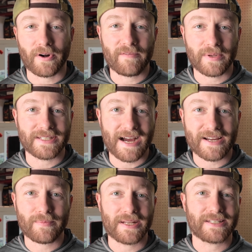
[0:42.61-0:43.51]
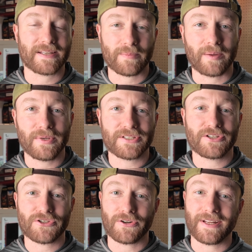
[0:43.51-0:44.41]
where I've been documenting my
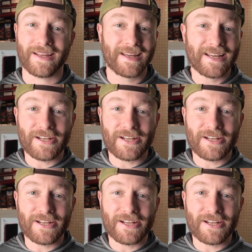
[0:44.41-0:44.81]
business journey,